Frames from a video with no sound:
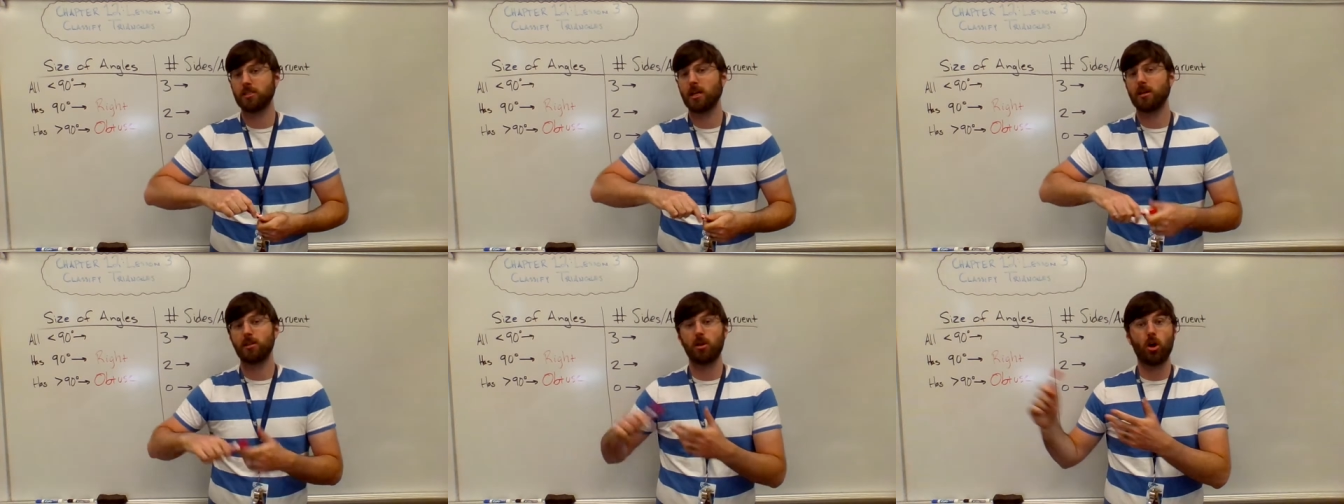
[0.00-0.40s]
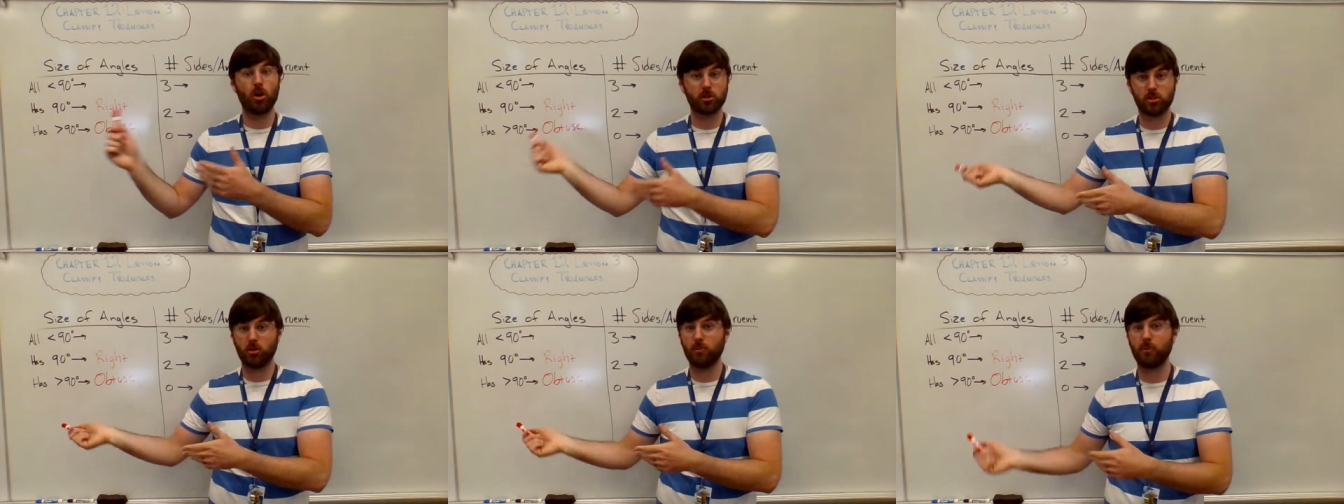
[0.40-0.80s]
say it
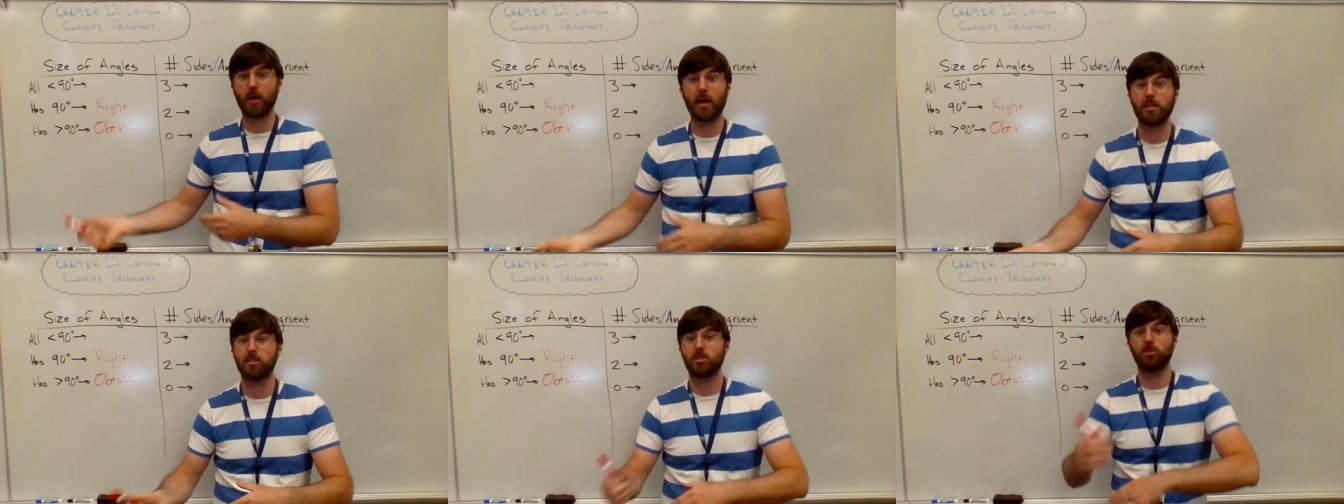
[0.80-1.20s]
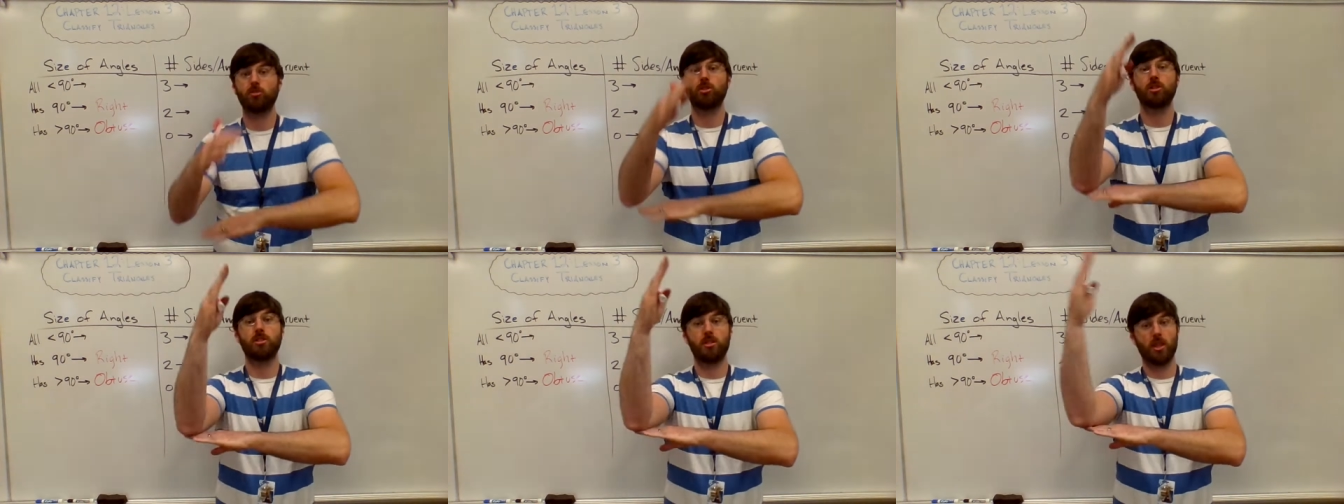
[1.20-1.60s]
also applies to
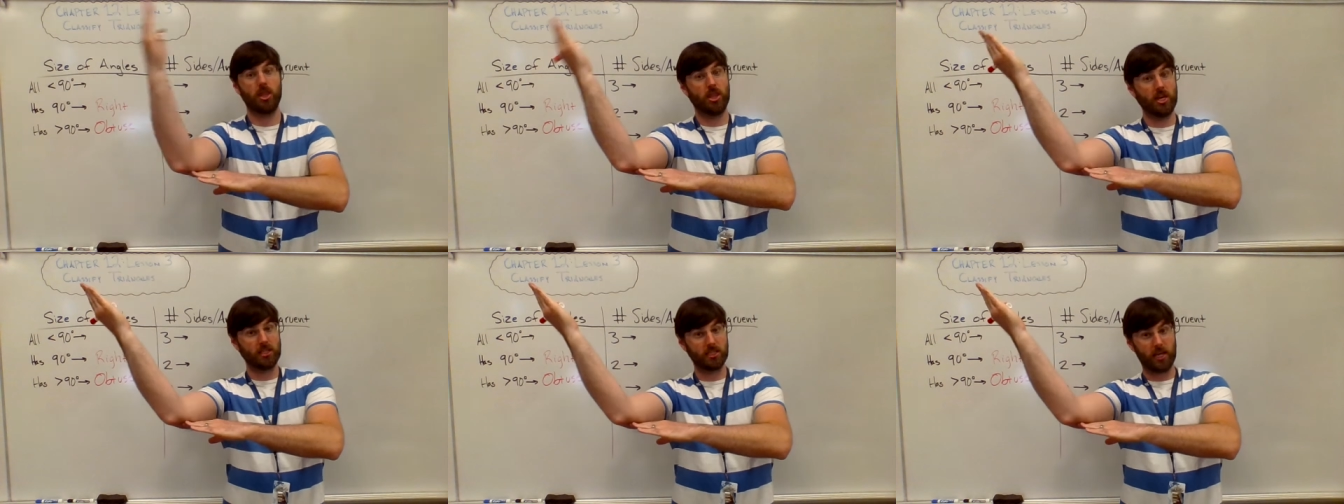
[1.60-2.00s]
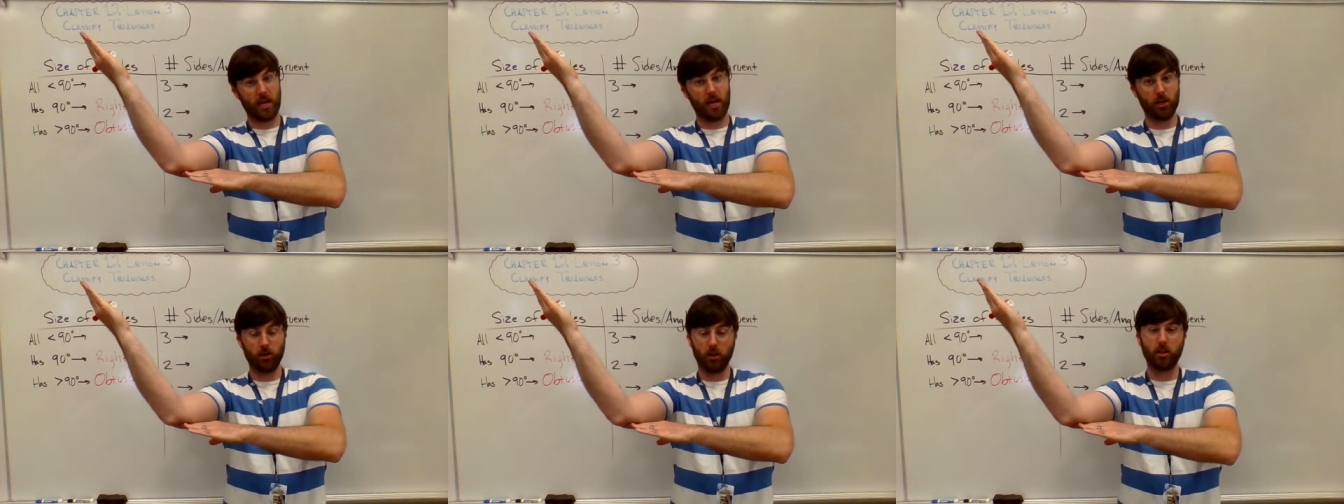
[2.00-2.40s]
just this
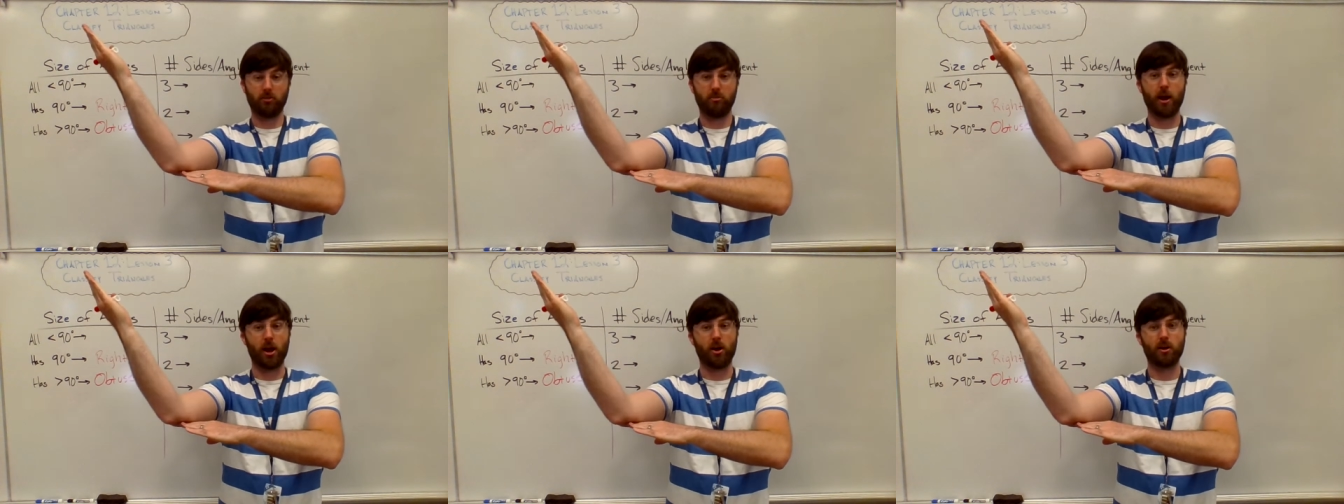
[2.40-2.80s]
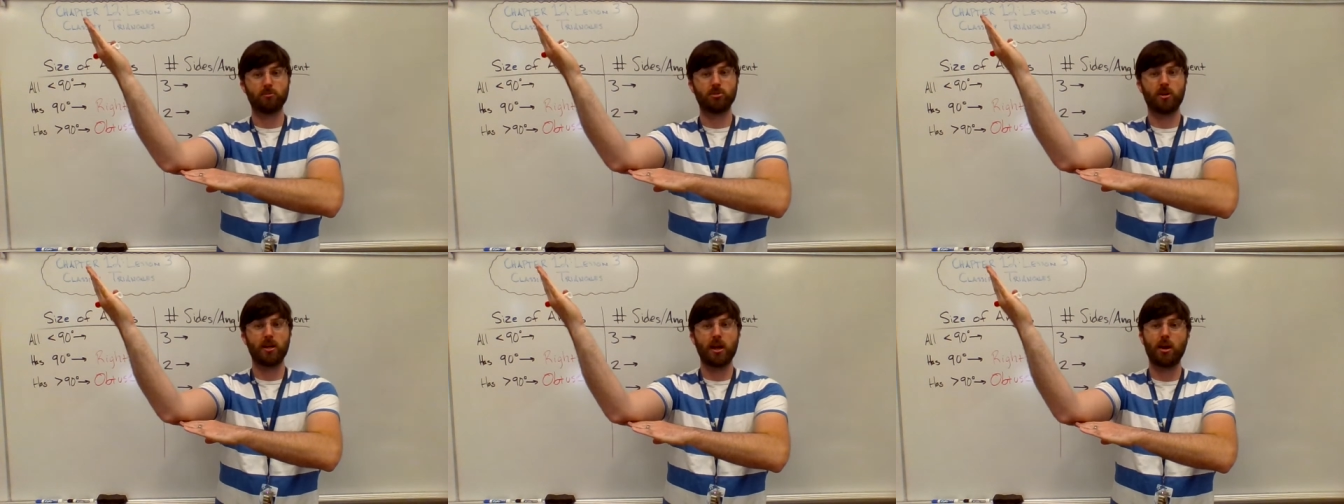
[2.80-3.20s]
angle of my
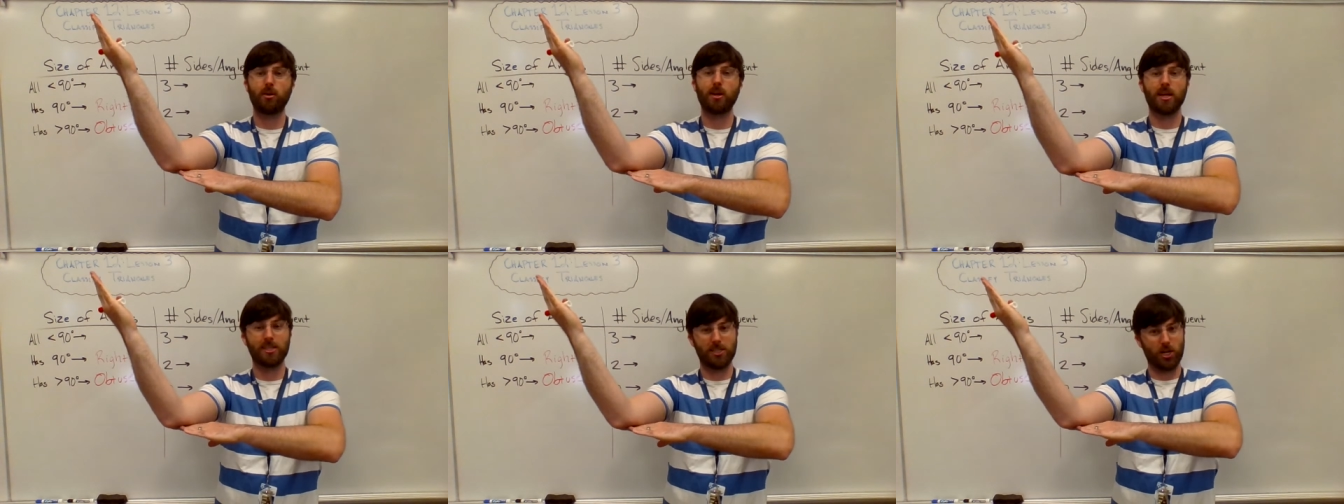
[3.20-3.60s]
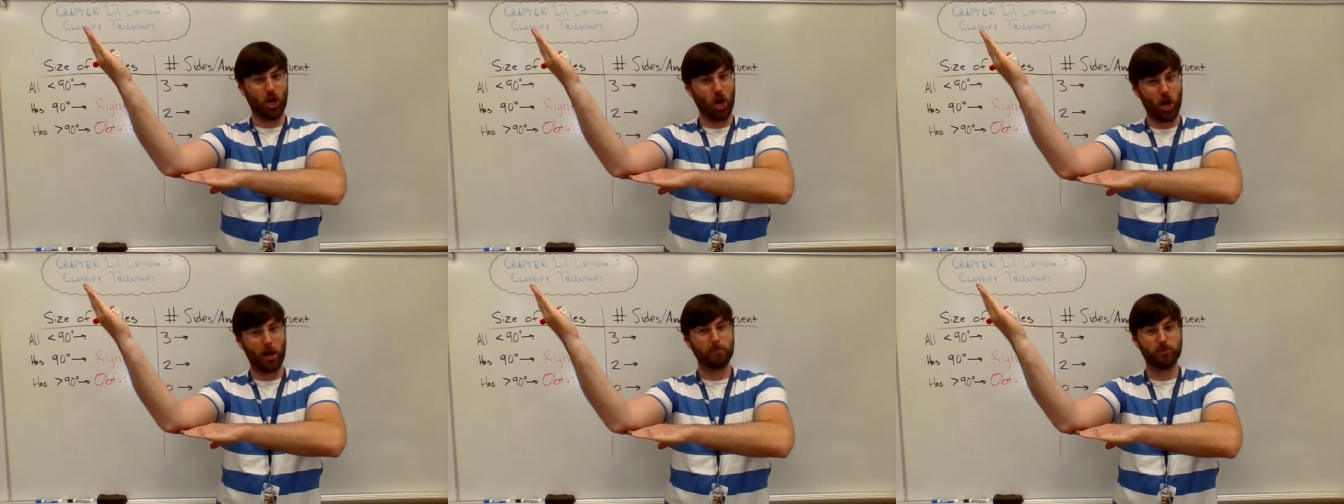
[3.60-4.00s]
arms right now is an
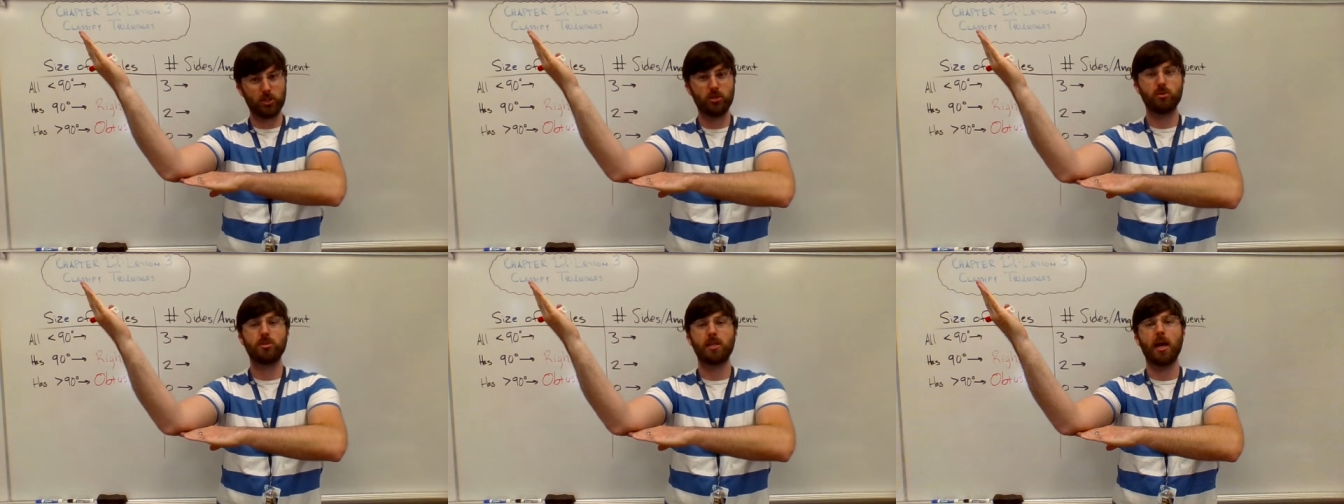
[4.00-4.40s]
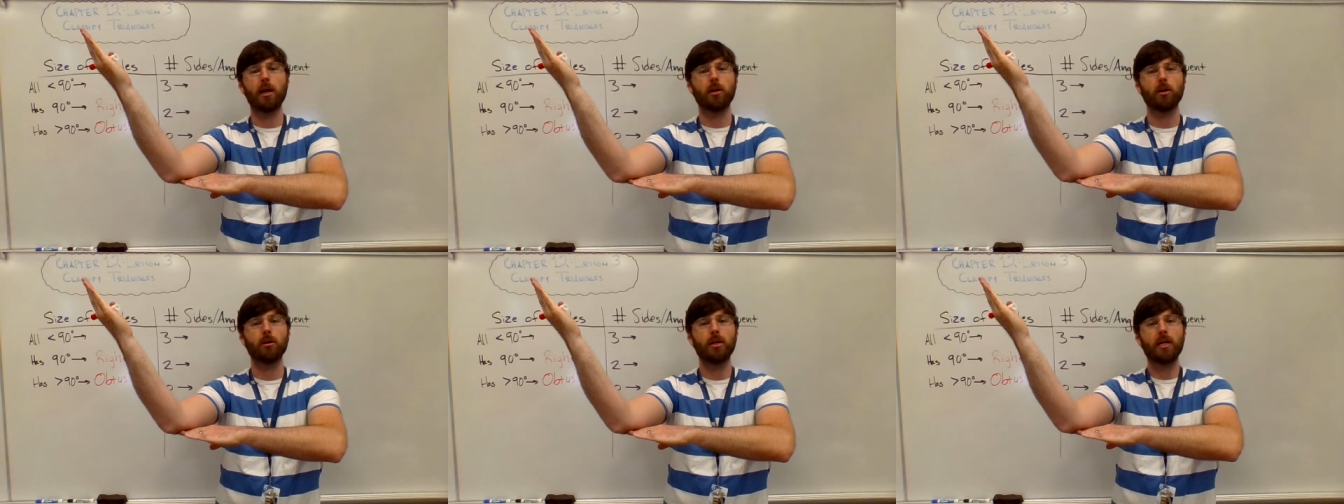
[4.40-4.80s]
obtuse
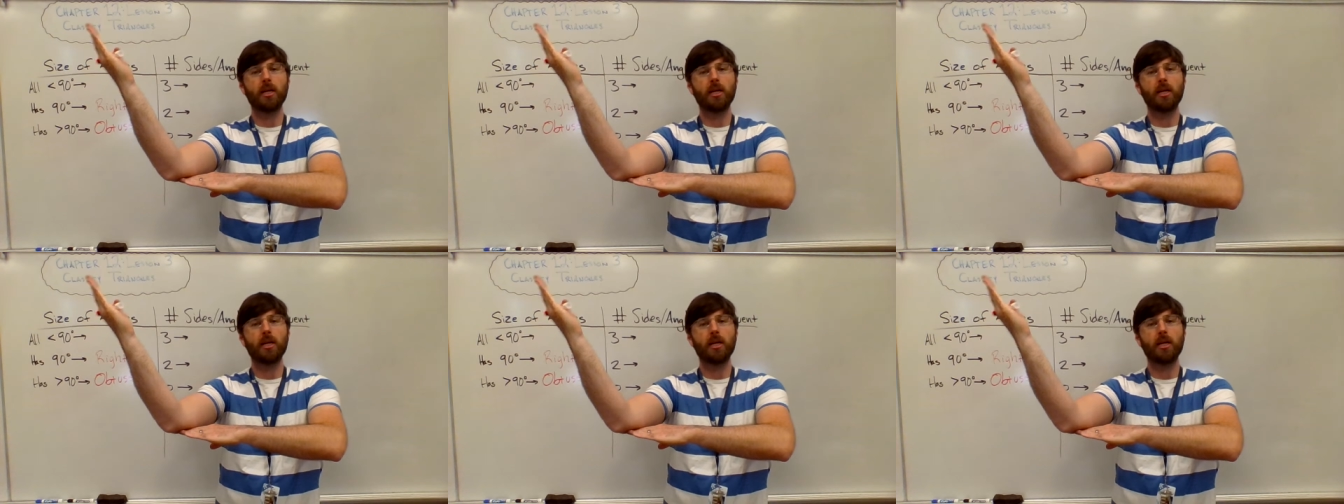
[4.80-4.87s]
angle